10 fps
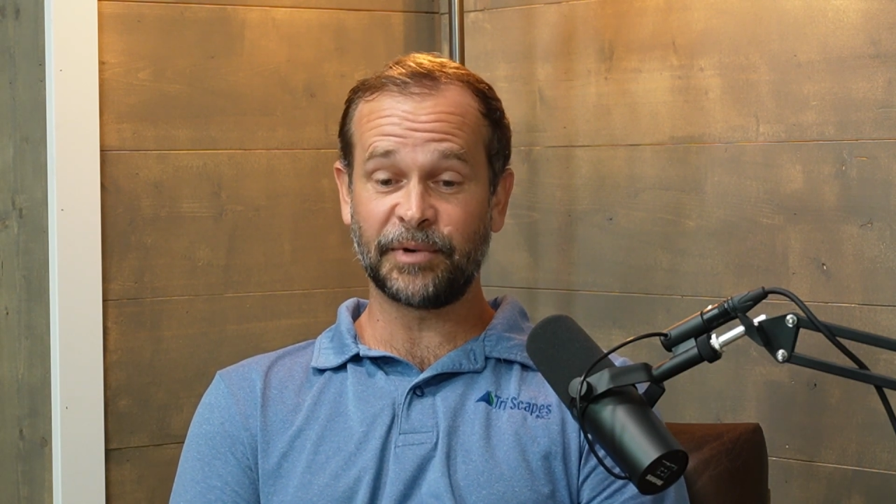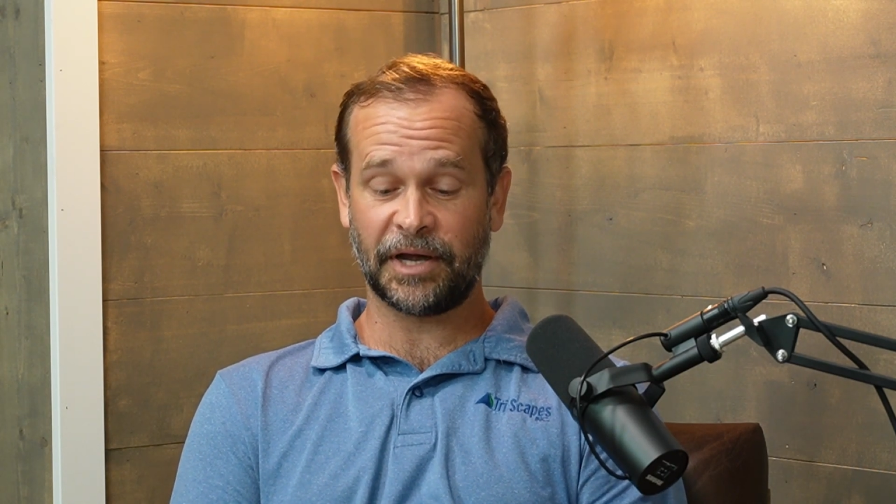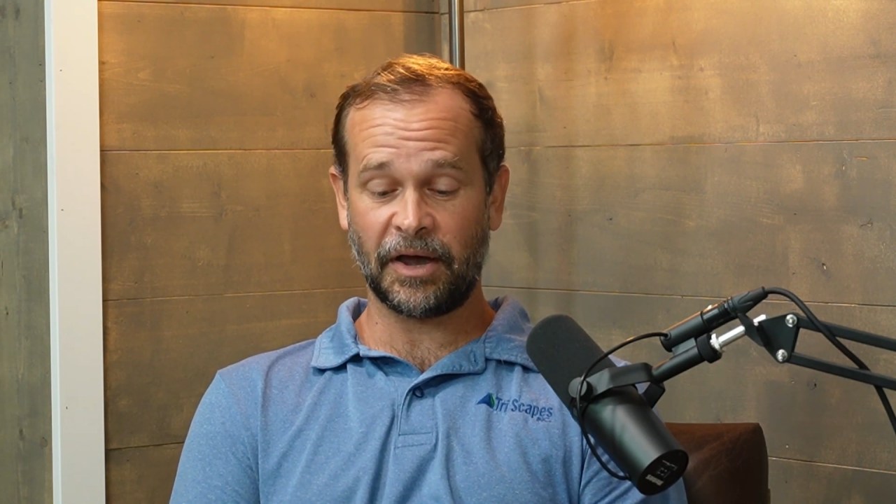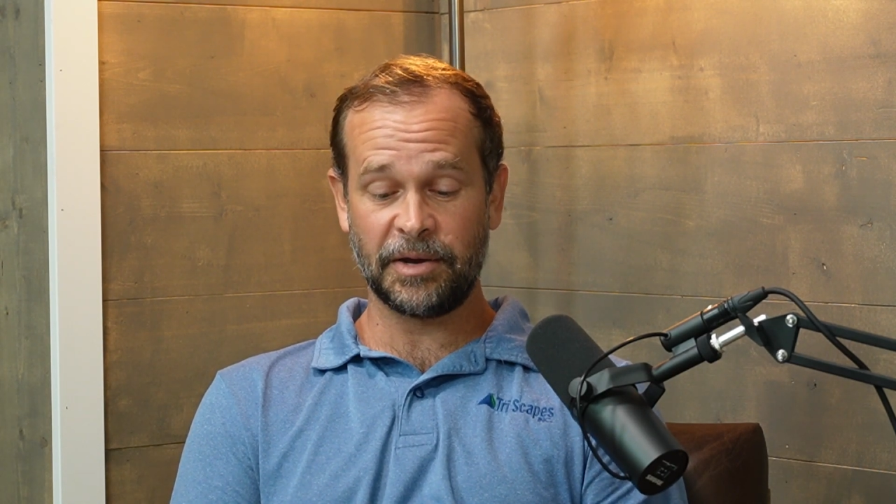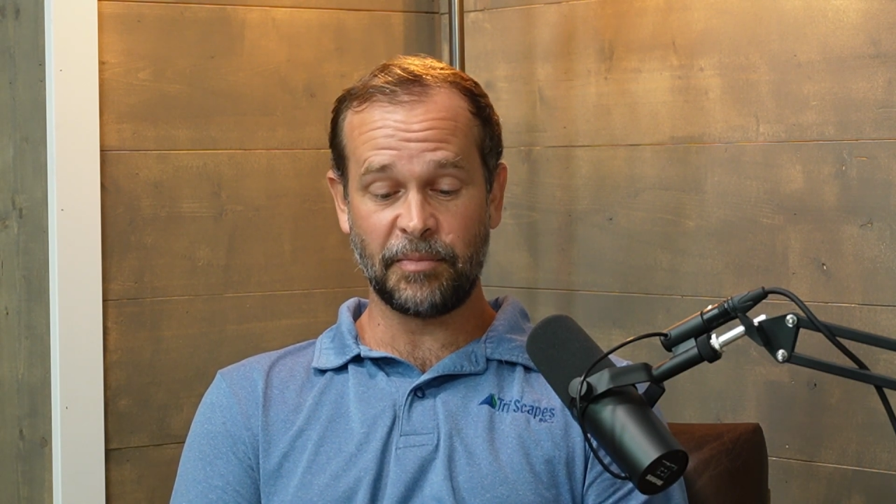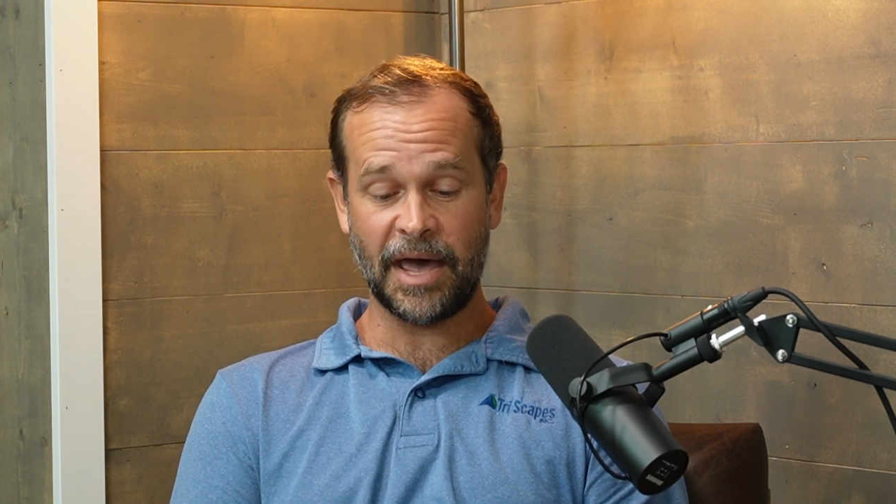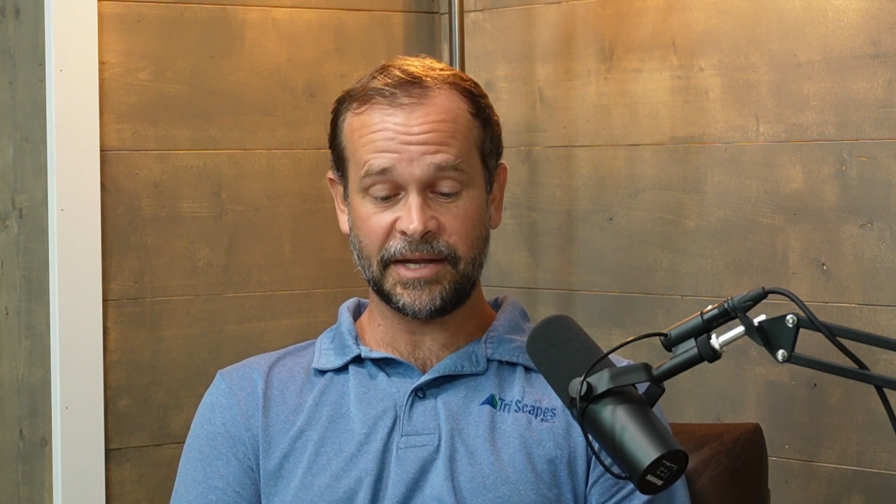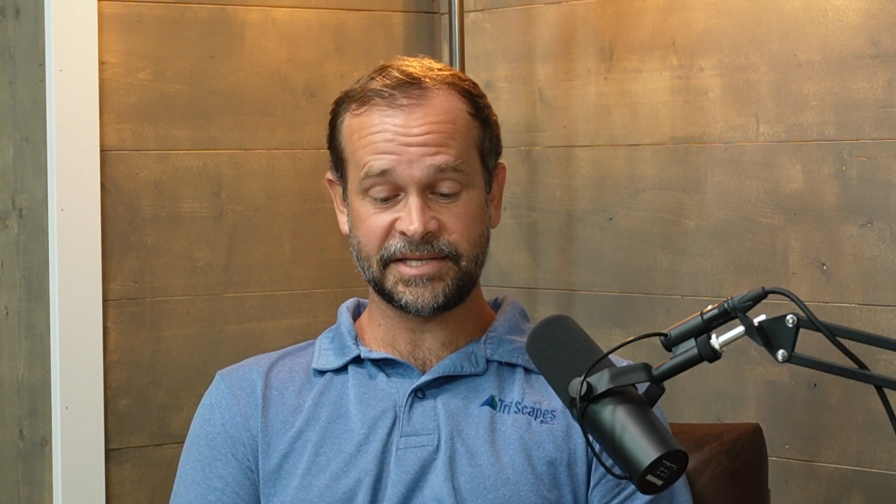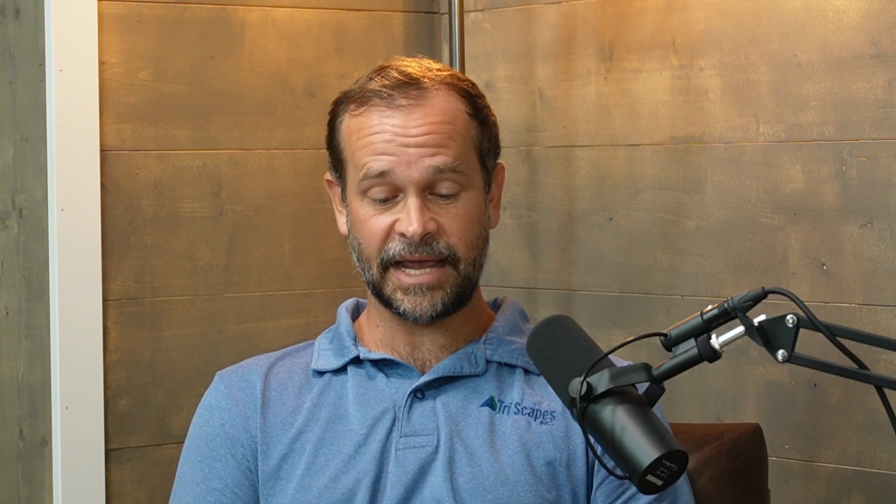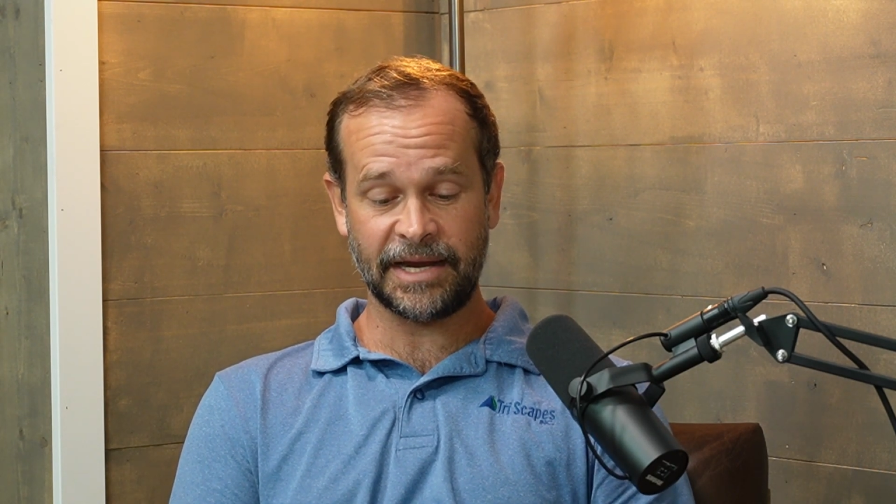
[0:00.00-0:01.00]
begun
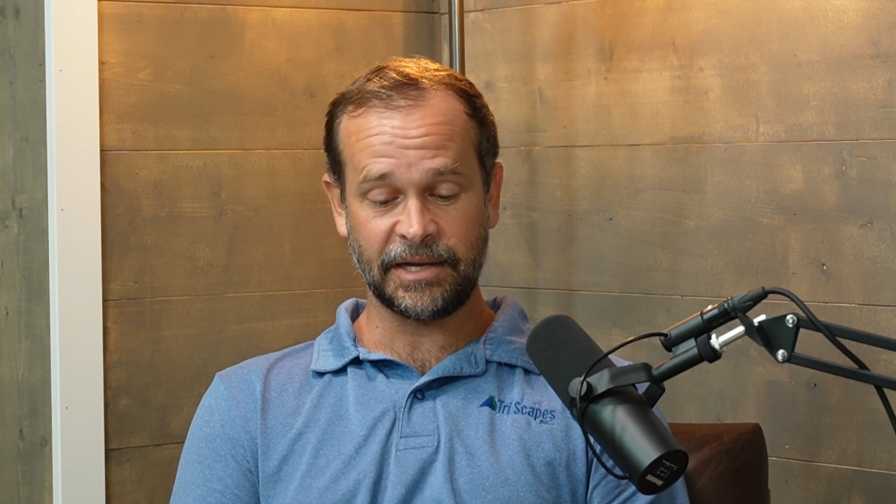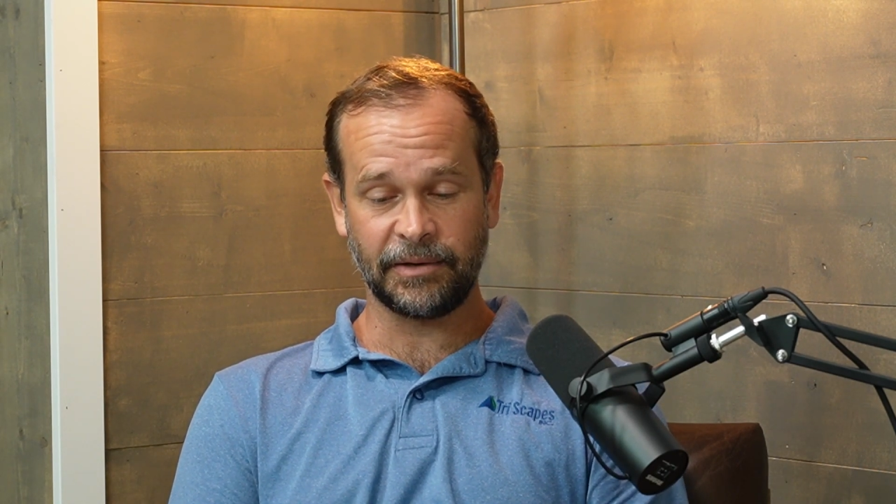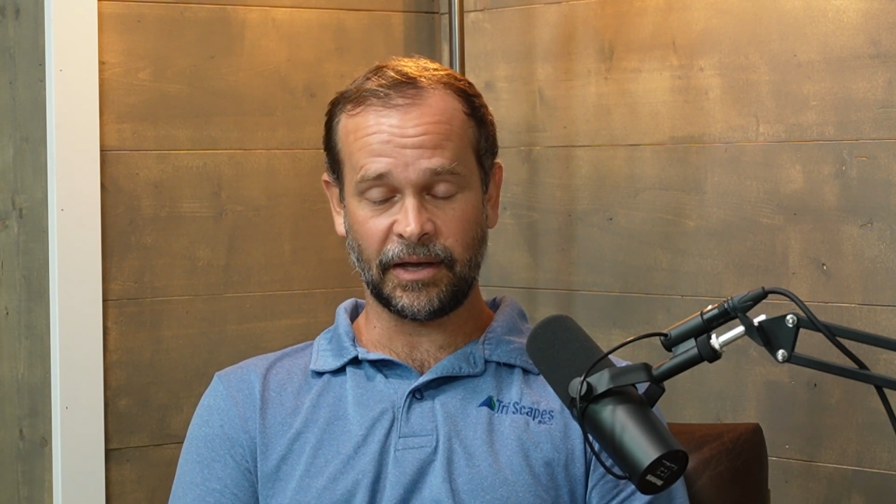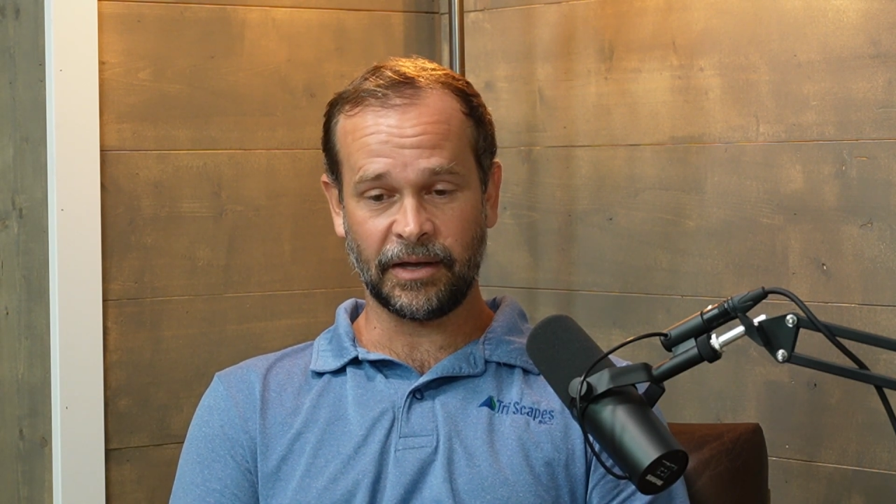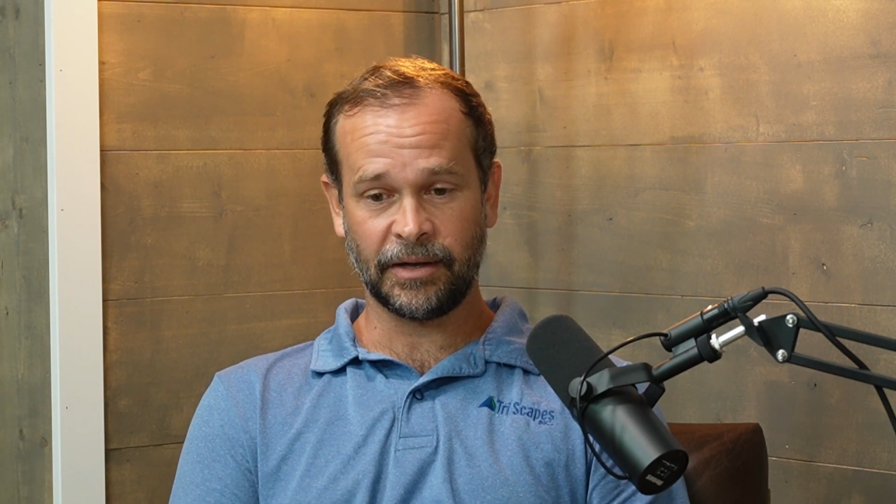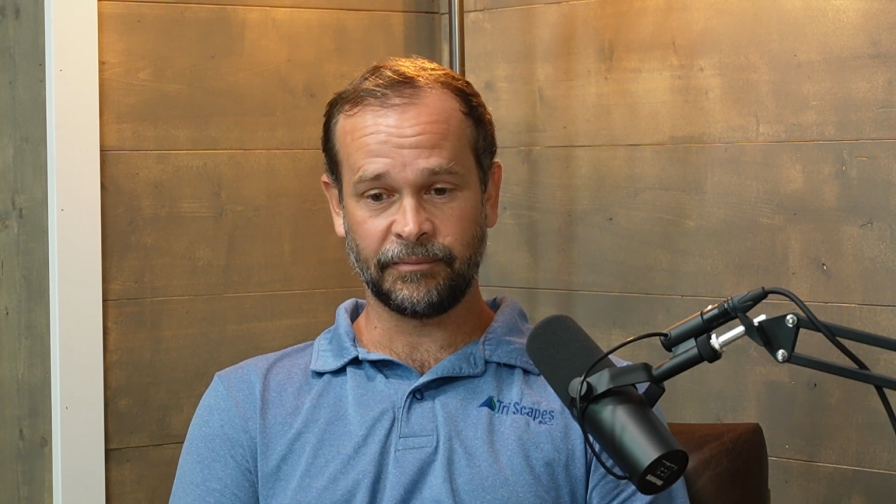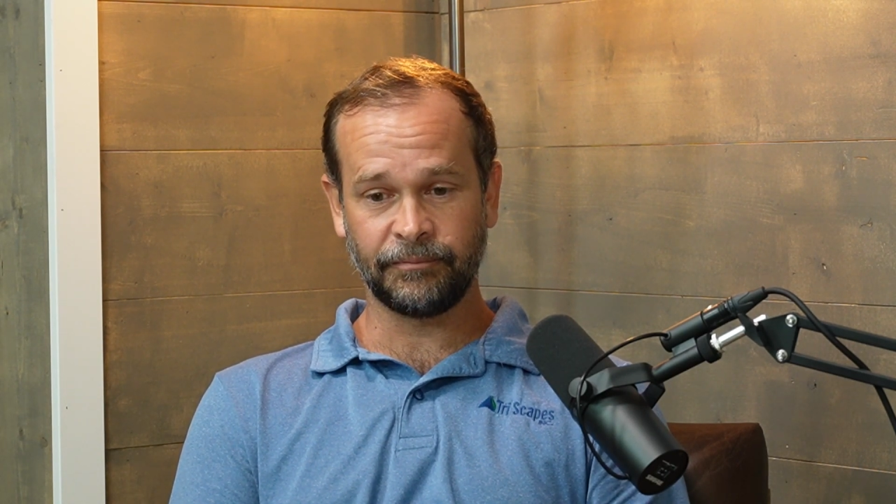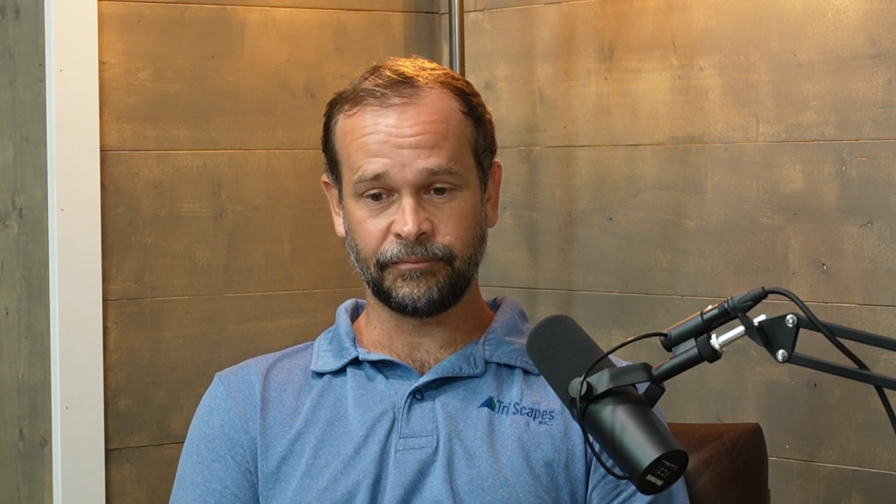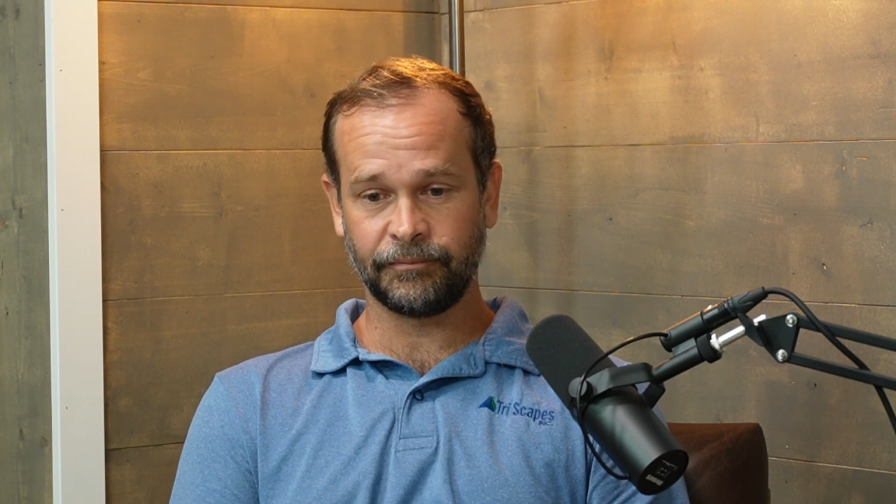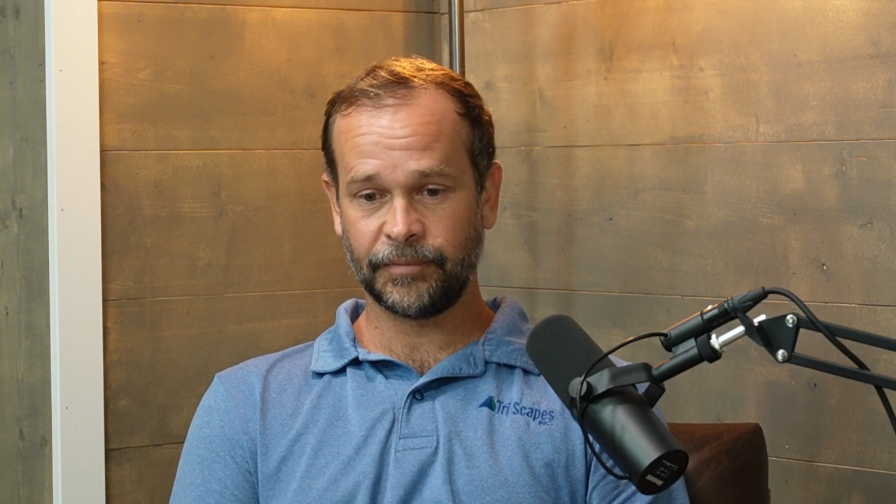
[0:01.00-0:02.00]
meditating, and